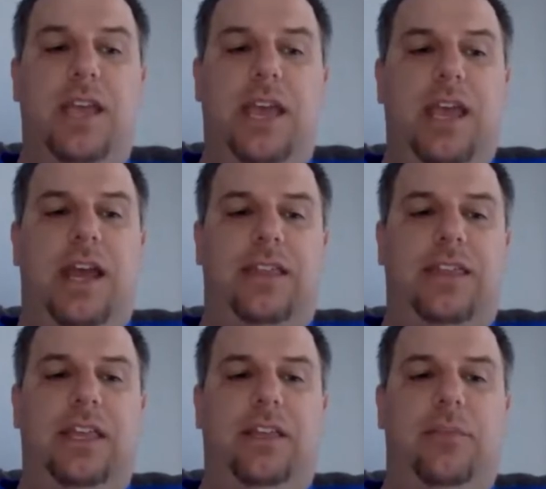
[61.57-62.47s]
And I
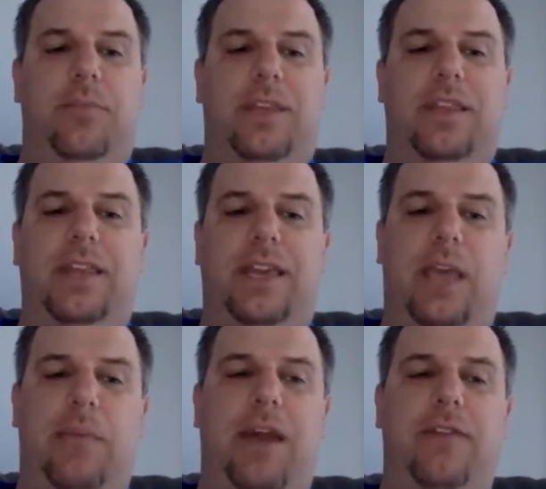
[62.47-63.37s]
think the big thing that
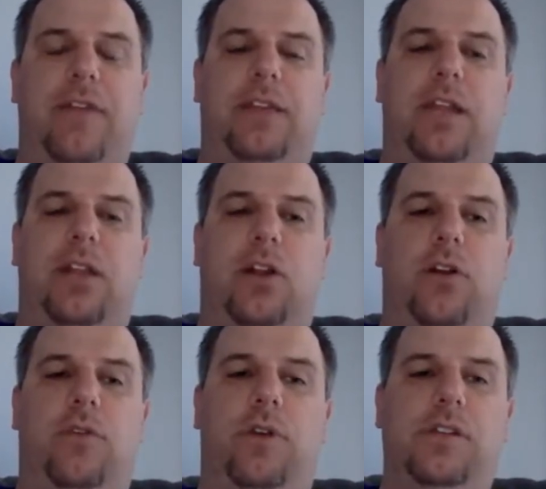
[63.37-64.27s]
came out of that I
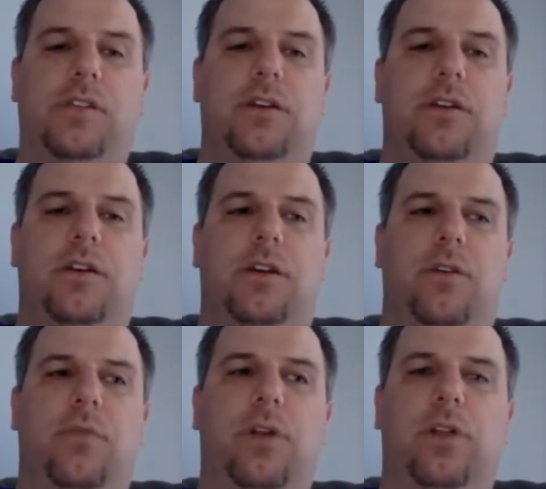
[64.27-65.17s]
learned was
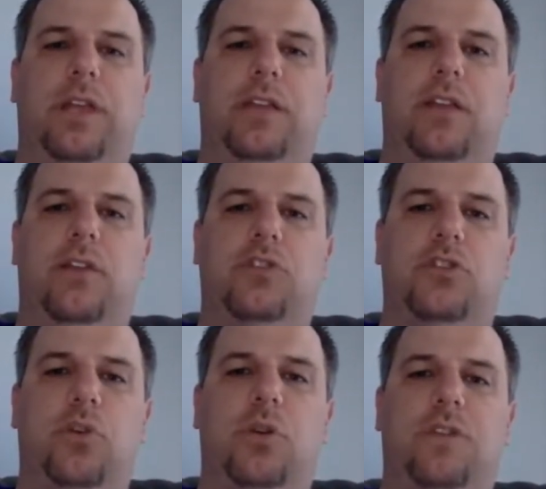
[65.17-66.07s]
really those
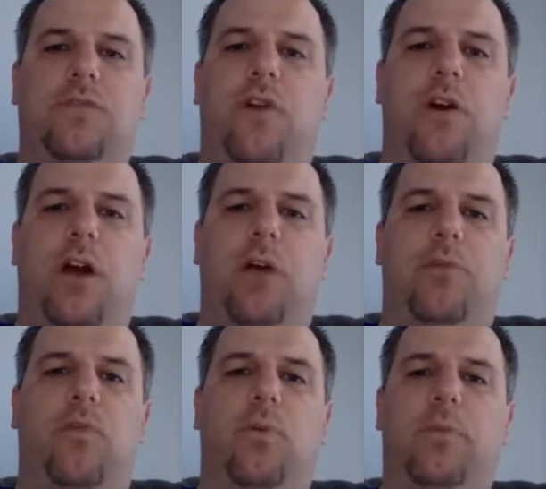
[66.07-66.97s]
students far
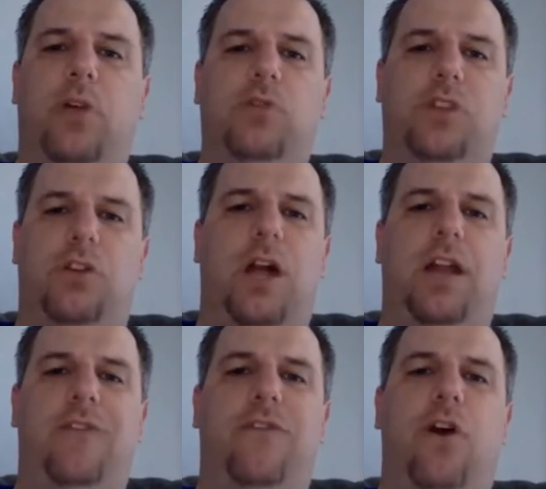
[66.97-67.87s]
outperform those that are
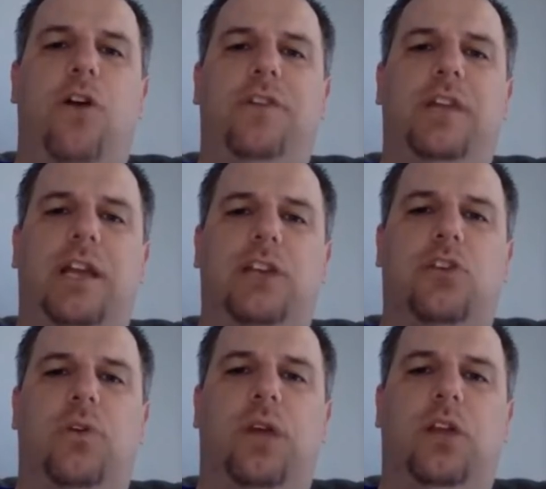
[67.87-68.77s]
not involved in
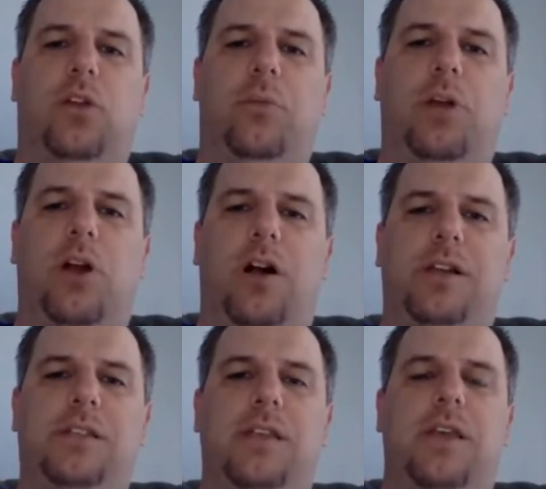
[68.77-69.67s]
extracurricular,
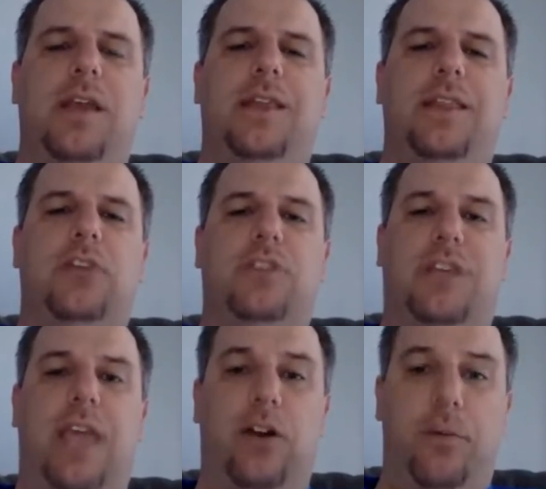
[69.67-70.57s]
because there's
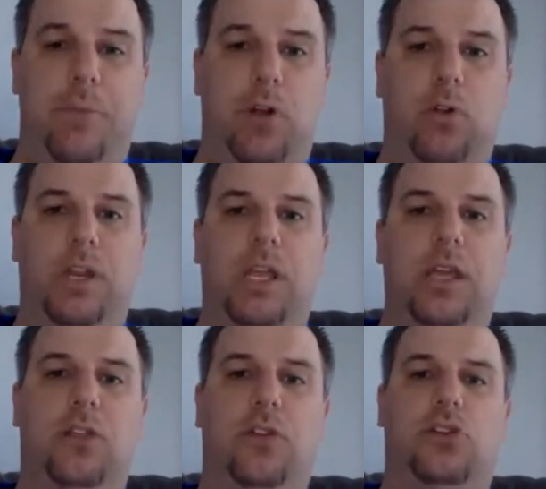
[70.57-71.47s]

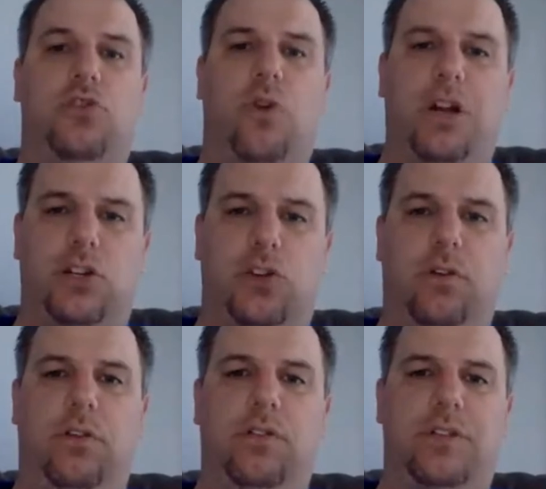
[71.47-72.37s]
accountability, there's
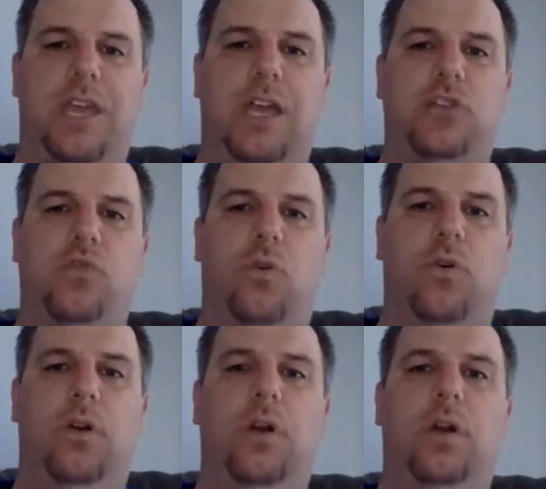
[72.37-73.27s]
structure to their
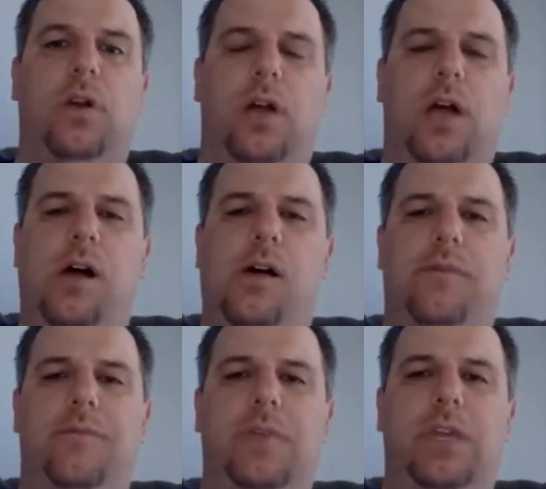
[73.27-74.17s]
schedule,
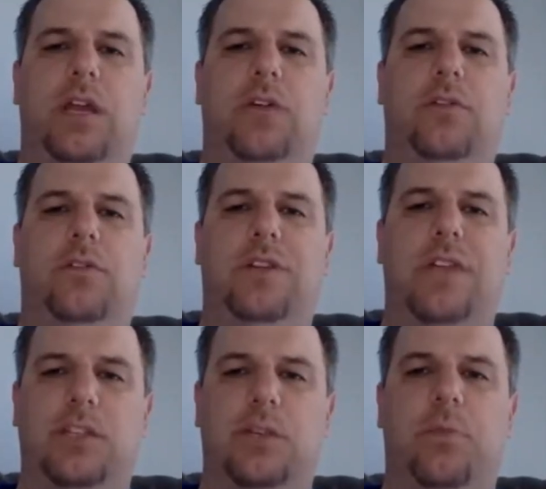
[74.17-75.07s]
there's
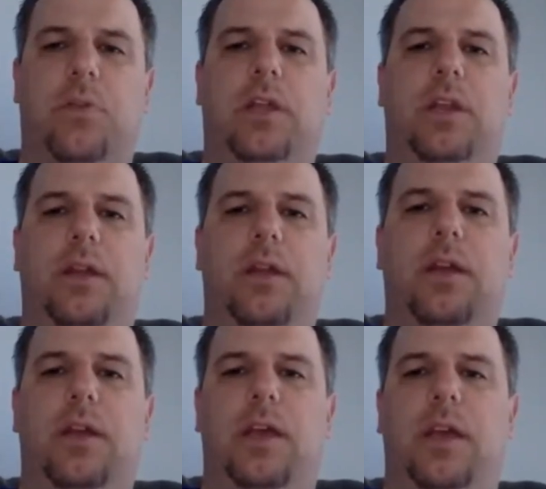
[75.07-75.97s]
discipline
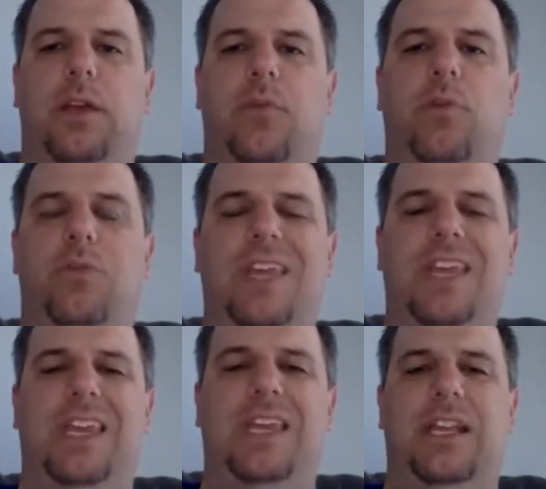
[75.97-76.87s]
and
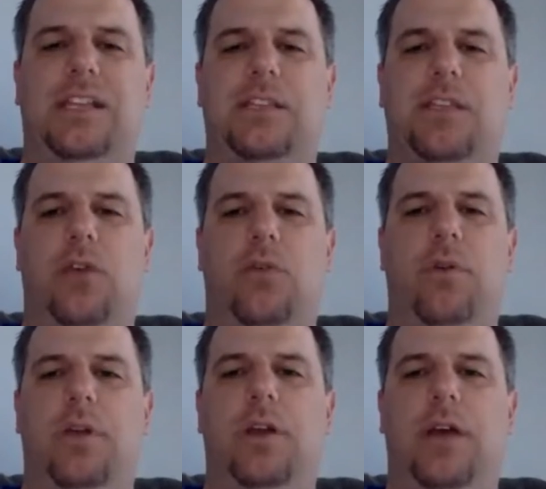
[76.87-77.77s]
routine. And
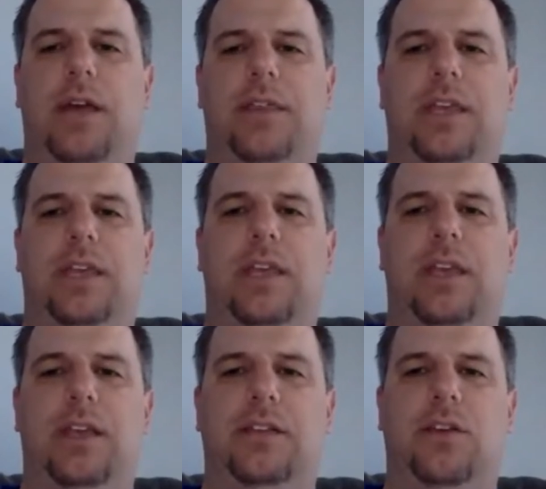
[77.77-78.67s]
so I think
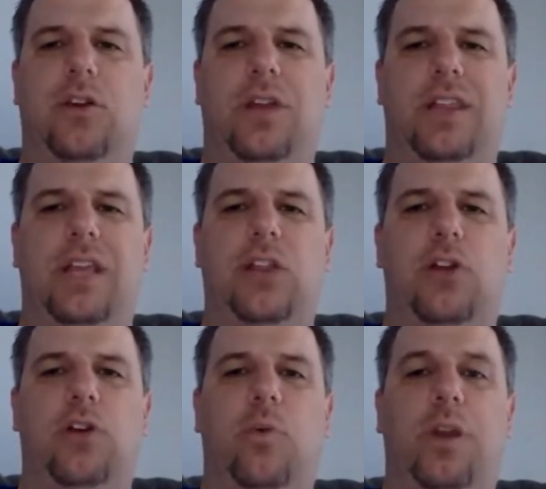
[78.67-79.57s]
it's good. And they
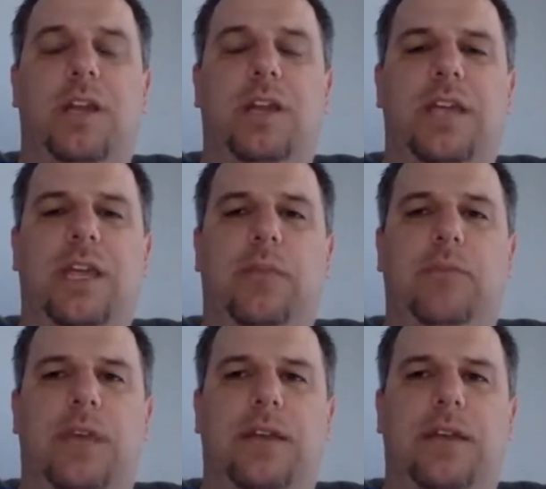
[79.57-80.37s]
learn to work in teams.